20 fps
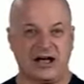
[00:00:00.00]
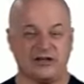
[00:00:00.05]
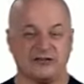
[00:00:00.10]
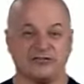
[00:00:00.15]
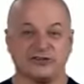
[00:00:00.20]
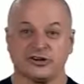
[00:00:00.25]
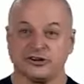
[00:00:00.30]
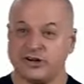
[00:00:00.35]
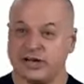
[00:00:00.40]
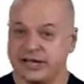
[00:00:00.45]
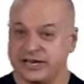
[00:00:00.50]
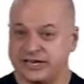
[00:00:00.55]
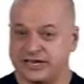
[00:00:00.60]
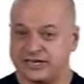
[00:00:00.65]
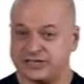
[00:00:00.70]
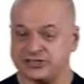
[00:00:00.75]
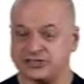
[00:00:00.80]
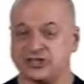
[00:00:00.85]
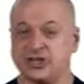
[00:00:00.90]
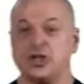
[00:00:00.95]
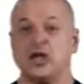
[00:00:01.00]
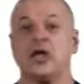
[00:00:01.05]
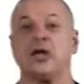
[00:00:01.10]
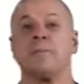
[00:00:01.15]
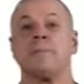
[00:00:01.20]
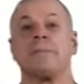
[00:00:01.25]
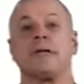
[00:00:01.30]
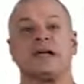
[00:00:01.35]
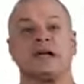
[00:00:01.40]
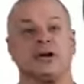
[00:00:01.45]
gradient,
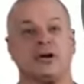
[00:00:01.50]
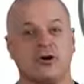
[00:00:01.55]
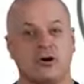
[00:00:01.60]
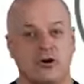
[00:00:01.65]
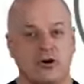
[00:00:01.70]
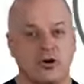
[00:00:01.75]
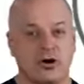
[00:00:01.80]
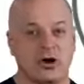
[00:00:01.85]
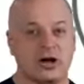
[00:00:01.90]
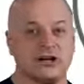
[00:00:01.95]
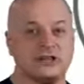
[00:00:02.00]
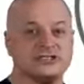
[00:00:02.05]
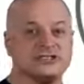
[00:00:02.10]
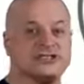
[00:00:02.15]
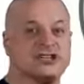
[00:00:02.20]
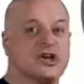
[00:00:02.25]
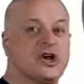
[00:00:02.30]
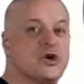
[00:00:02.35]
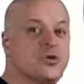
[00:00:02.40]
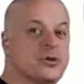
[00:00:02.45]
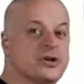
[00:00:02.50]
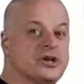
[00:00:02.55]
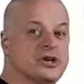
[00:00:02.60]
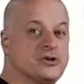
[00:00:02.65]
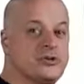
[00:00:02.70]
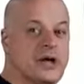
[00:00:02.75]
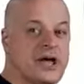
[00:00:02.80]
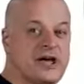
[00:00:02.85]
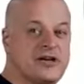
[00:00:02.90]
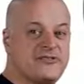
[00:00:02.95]
because when you
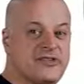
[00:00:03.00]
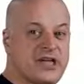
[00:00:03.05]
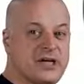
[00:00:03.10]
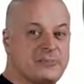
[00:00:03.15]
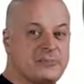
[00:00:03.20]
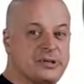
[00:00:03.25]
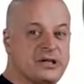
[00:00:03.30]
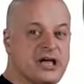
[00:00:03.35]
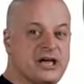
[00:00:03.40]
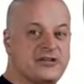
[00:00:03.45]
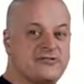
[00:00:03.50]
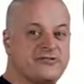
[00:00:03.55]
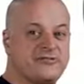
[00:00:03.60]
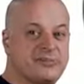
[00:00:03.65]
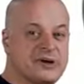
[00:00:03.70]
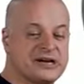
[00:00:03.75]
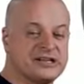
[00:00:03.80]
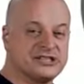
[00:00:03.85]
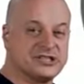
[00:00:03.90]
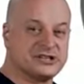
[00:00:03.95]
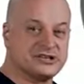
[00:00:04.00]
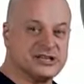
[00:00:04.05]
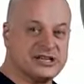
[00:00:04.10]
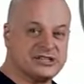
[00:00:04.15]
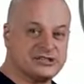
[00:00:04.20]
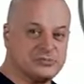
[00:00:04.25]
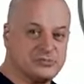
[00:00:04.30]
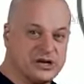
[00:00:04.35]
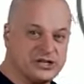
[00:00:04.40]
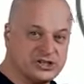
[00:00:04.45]
have a blood pressure
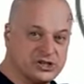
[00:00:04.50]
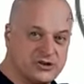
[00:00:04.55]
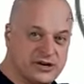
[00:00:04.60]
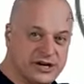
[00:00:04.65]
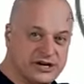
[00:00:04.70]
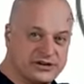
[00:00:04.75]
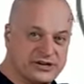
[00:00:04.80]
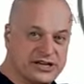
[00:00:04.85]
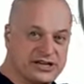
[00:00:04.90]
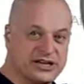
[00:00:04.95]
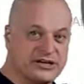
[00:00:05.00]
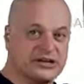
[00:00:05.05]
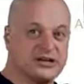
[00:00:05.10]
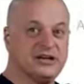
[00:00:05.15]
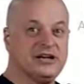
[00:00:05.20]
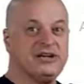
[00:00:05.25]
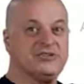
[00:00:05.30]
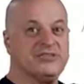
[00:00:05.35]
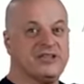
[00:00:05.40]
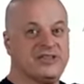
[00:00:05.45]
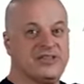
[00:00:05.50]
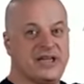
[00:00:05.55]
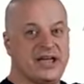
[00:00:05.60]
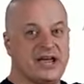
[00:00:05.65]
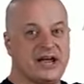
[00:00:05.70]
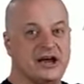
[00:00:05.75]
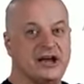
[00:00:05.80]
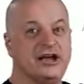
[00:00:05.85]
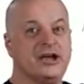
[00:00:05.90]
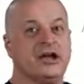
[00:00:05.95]
that's much greater here than
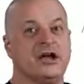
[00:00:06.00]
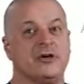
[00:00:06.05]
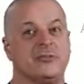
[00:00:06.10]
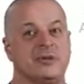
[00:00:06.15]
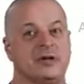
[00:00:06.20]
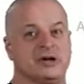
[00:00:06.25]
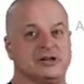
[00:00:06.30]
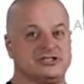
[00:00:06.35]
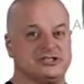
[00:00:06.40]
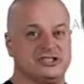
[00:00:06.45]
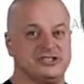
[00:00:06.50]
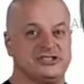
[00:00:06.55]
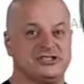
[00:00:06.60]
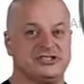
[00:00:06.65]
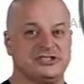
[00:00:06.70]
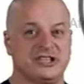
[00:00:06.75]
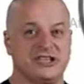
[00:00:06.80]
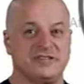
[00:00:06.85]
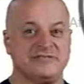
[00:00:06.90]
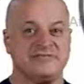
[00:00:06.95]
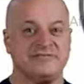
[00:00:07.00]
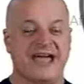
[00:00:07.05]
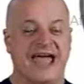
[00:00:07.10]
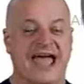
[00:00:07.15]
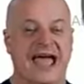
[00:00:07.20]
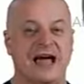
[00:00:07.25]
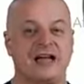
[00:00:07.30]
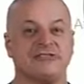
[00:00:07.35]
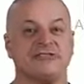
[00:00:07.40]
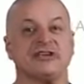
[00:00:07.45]
there, because this is the
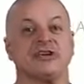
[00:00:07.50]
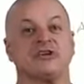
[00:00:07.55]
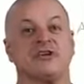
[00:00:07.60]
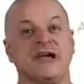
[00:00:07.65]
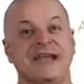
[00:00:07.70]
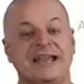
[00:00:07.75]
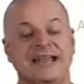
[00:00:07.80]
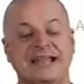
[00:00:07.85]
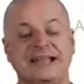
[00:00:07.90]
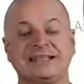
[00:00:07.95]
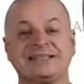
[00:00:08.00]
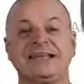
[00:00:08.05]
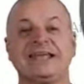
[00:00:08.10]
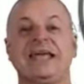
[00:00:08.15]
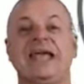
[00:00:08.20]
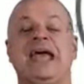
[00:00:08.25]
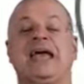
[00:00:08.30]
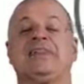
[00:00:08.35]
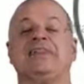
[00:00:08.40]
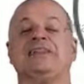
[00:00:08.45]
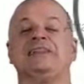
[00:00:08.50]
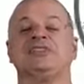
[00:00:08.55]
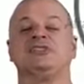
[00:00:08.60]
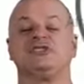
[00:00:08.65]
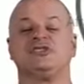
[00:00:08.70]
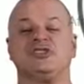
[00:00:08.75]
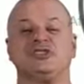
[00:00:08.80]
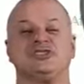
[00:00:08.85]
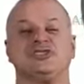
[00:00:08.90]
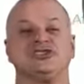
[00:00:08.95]
valve gradient, and this is
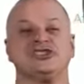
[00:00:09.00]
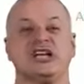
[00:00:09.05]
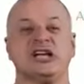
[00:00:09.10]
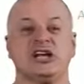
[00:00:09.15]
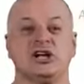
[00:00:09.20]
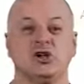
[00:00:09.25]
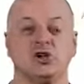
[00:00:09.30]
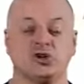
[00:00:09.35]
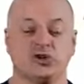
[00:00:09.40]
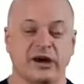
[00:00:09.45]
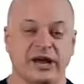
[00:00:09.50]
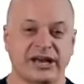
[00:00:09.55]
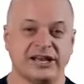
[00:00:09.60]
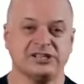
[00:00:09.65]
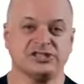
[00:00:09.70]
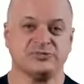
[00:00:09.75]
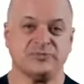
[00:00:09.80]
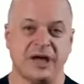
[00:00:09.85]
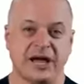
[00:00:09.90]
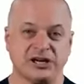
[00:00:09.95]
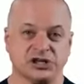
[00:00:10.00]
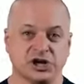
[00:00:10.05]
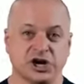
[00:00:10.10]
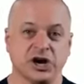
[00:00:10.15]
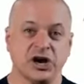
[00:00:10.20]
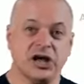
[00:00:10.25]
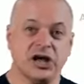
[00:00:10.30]
the single greatest measure.